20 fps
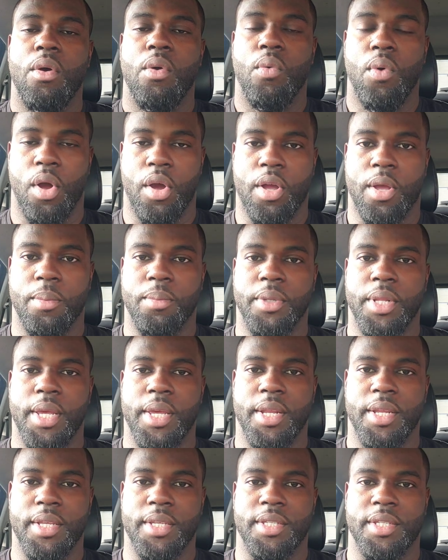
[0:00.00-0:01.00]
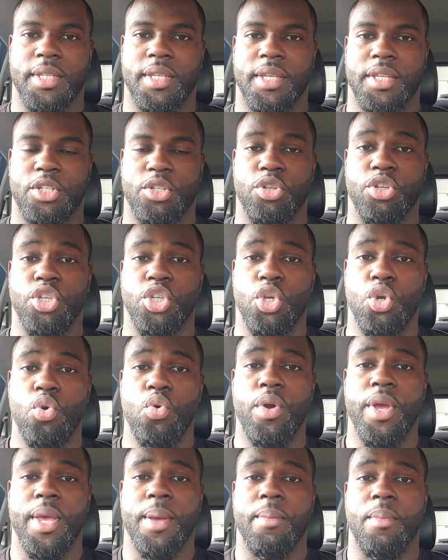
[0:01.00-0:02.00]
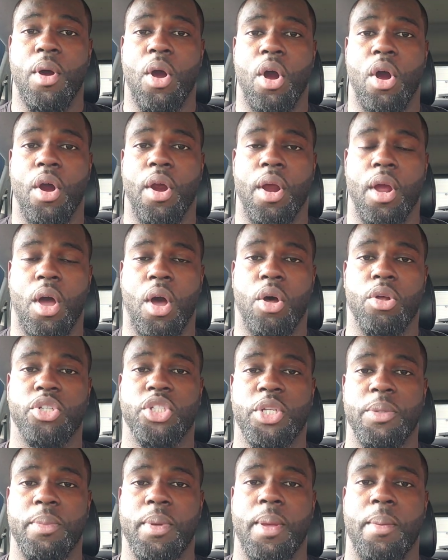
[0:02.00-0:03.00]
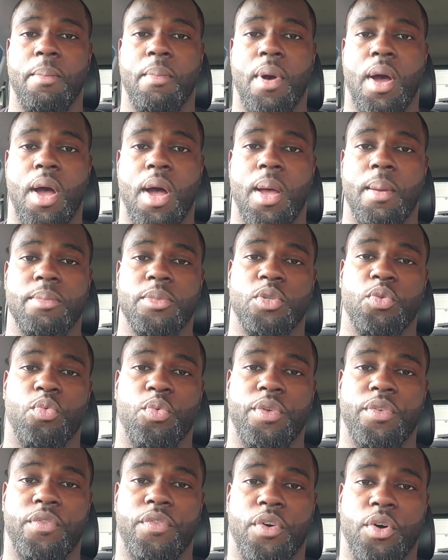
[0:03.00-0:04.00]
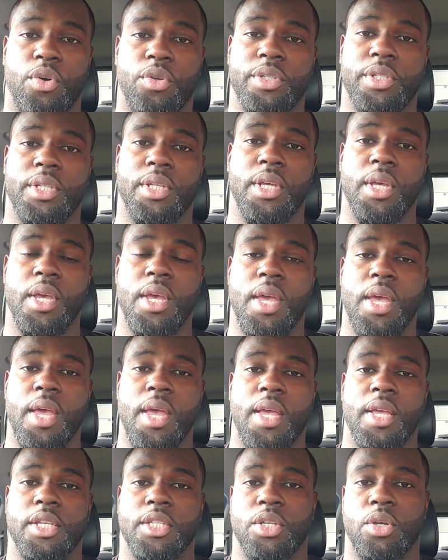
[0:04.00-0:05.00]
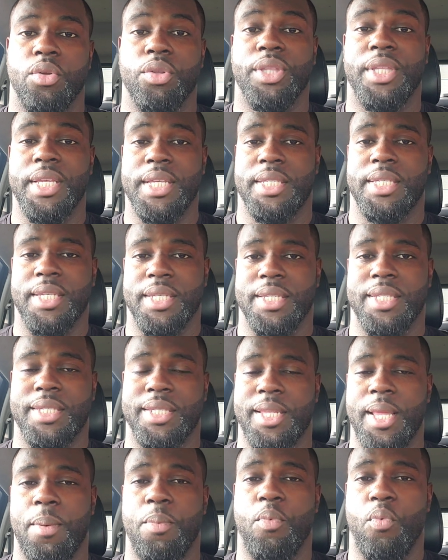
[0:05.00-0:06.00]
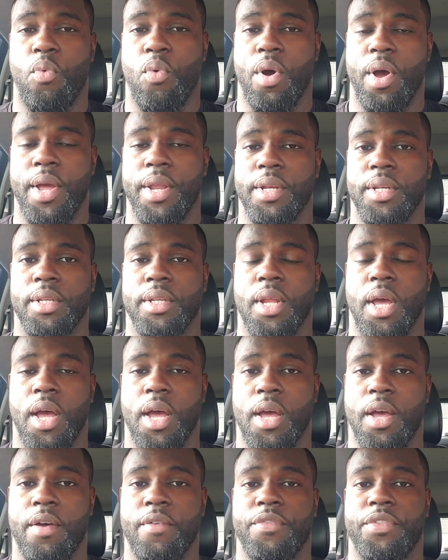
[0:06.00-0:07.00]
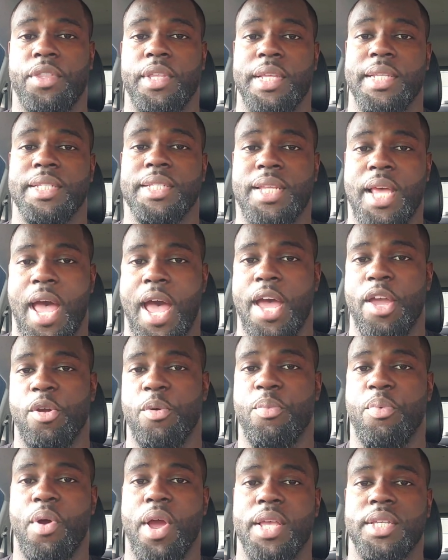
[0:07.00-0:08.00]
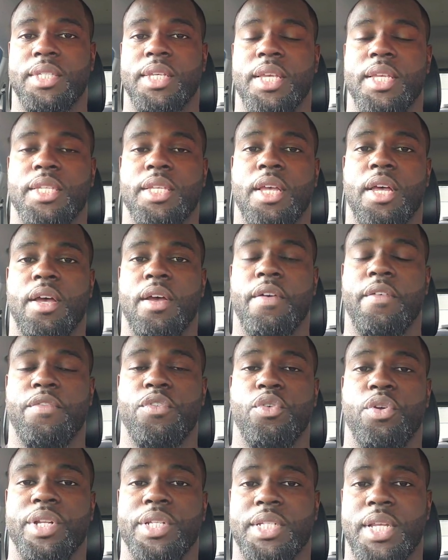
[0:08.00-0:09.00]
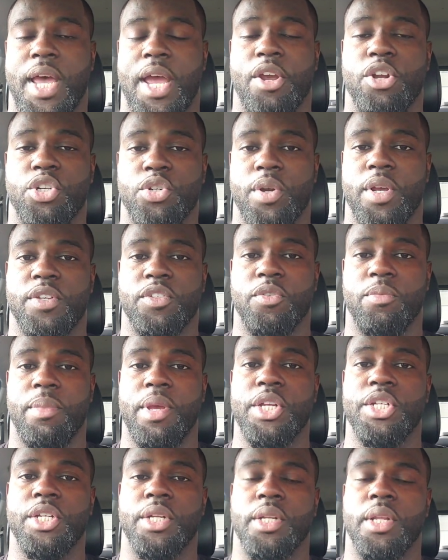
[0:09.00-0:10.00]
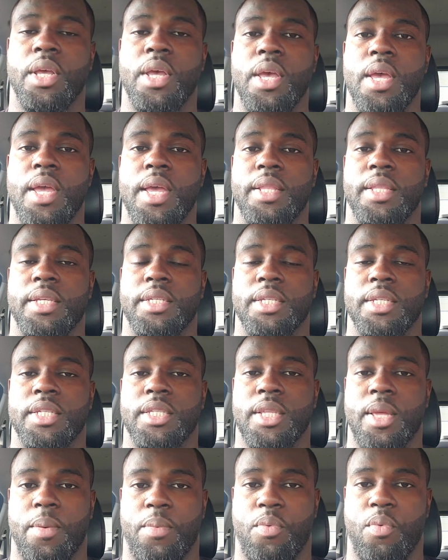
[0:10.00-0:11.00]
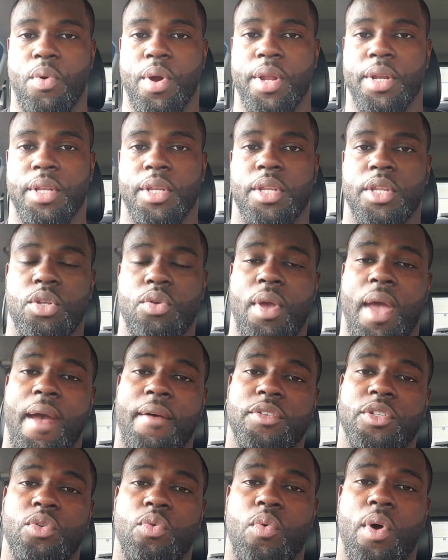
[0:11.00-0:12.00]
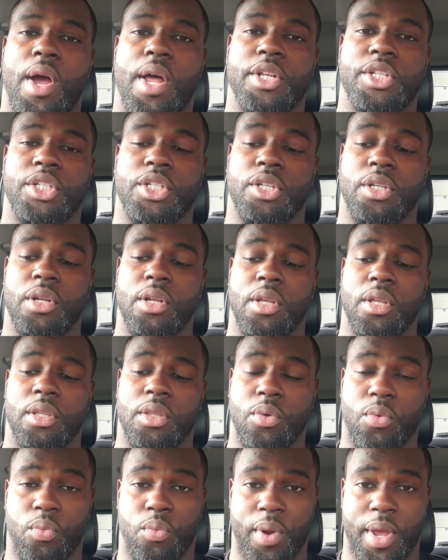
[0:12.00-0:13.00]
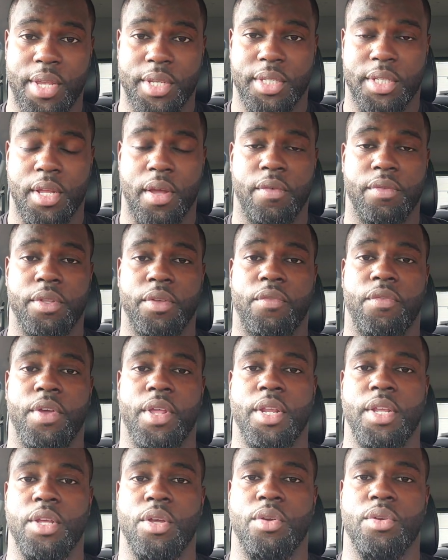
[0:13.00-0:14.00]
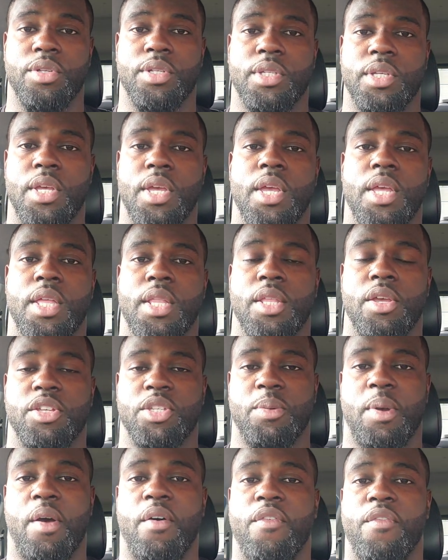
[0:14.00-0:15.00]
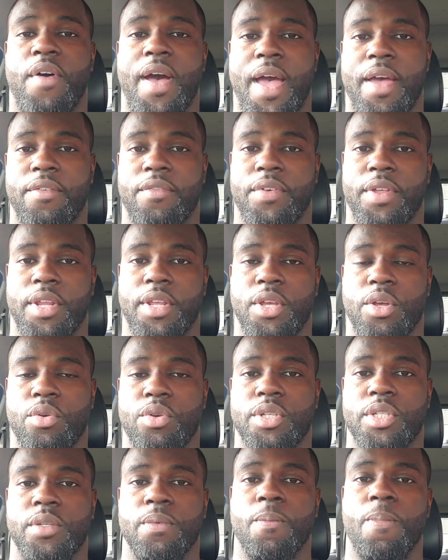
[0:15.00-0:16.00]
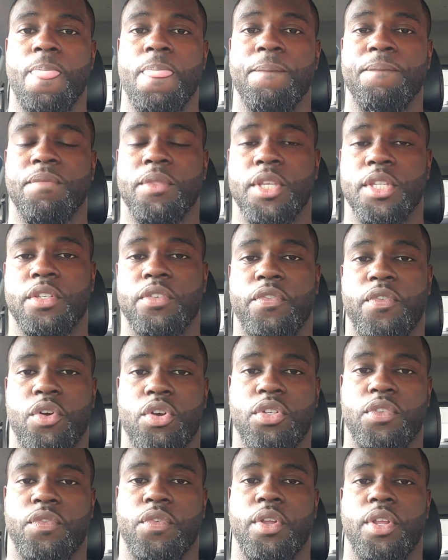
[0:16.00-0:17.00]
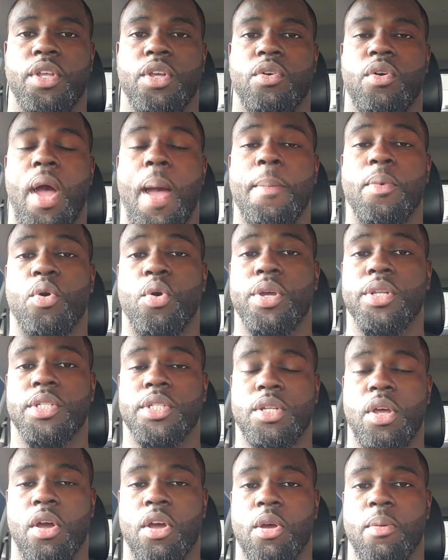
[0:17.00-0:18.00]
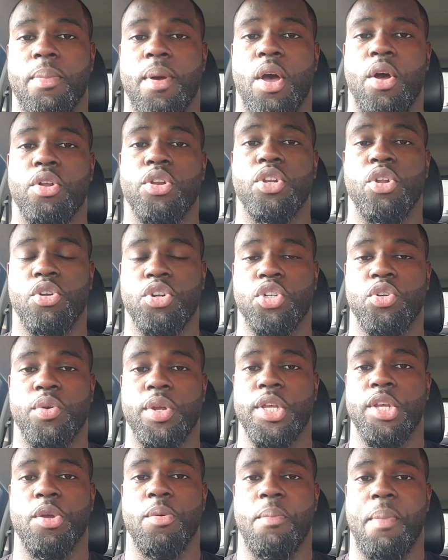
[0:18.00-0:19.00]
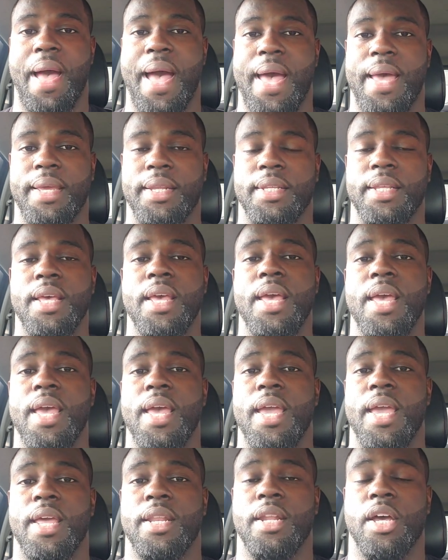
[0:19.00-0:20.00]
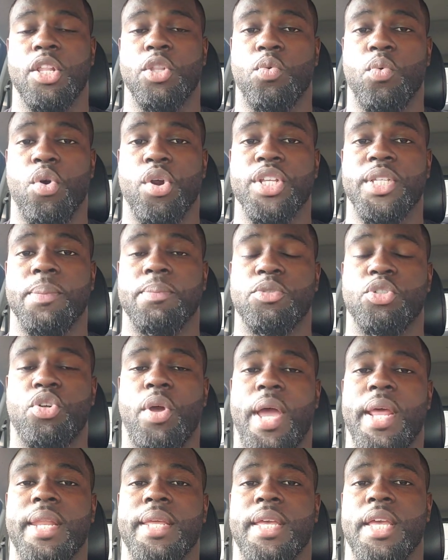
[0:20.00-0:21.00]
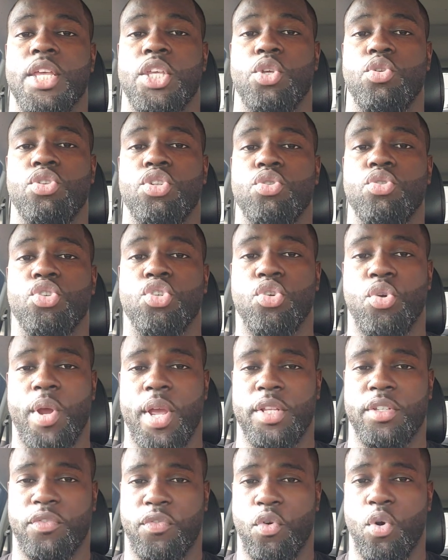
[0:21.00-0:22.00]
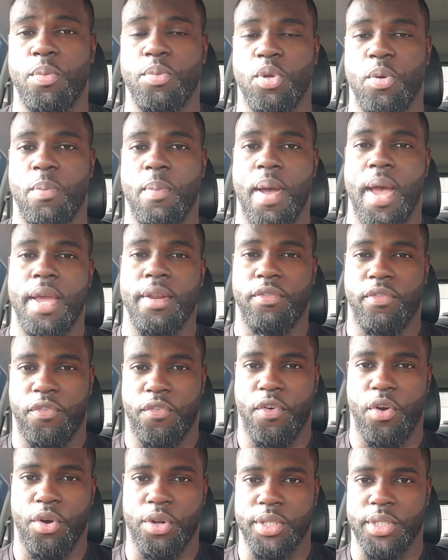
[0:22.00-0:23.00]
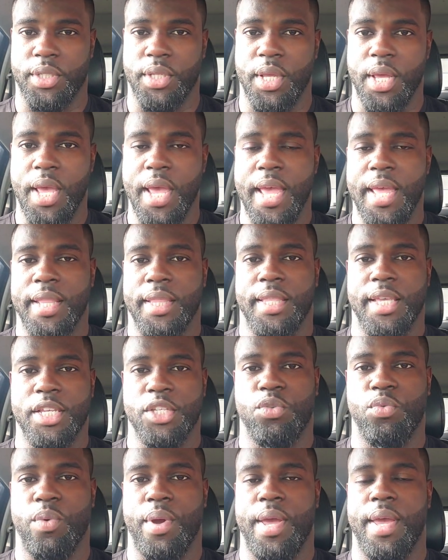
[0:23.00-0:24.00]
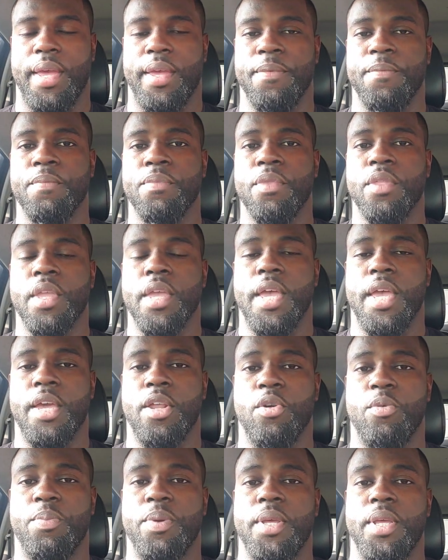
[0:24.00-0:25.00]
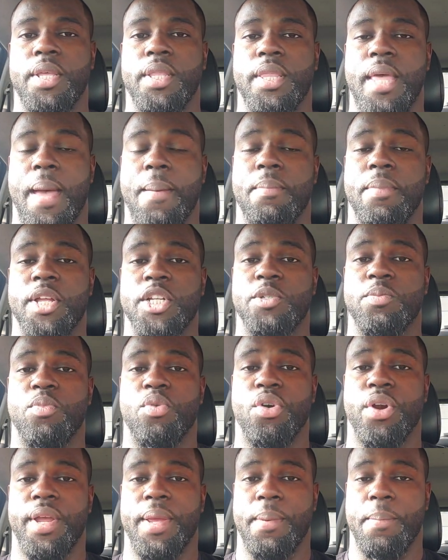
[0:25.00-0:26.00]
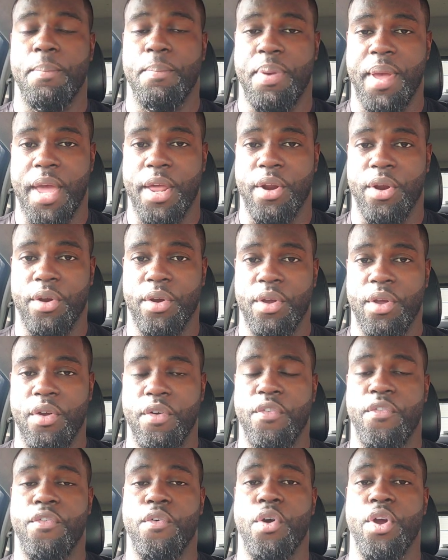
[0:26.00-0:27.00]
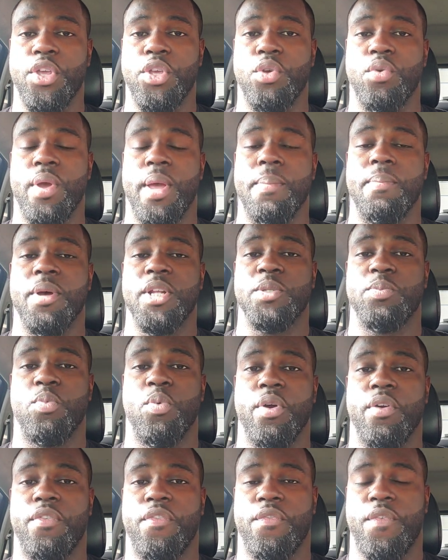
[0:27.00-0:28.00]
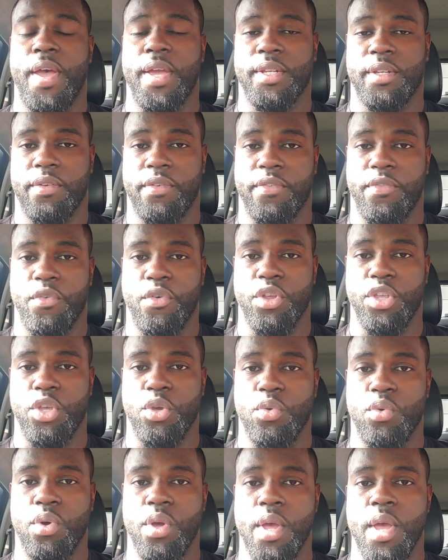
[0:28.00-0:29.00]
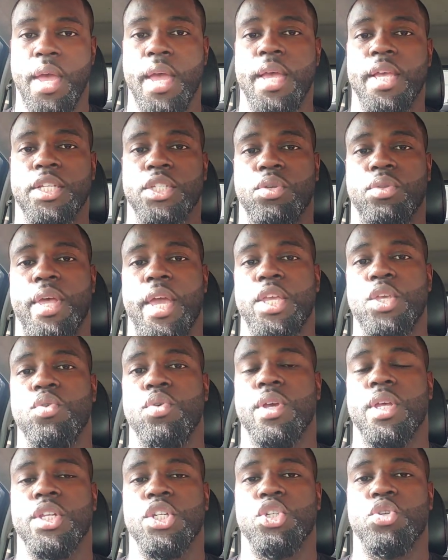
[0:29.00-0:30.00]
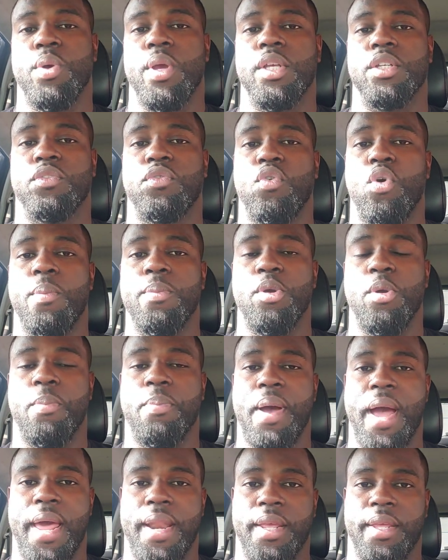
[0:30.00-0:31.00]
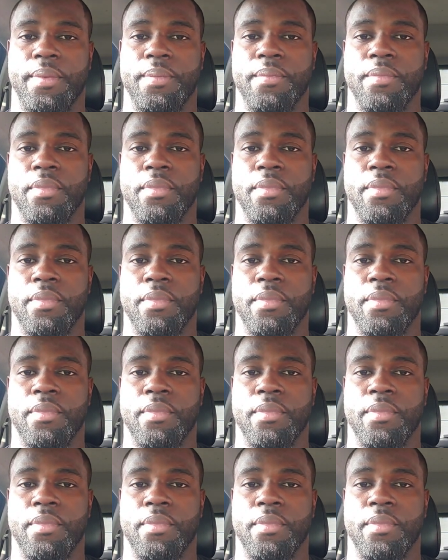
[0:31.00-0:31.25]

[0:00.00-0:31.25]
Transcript: Welcome, ladies, to UMR, Ultimate Moms Revolt. So this is step one of the entire process of your entire transformation. This is step one. You have to watch the rest of the videos. There's about 5 videos. This first video, I'm going to talk about nurturing your mind. In other words, I'm trying to get you to transform your mind first. This way, it'll be that much more better for you and much more effective for you so that you can transform your body.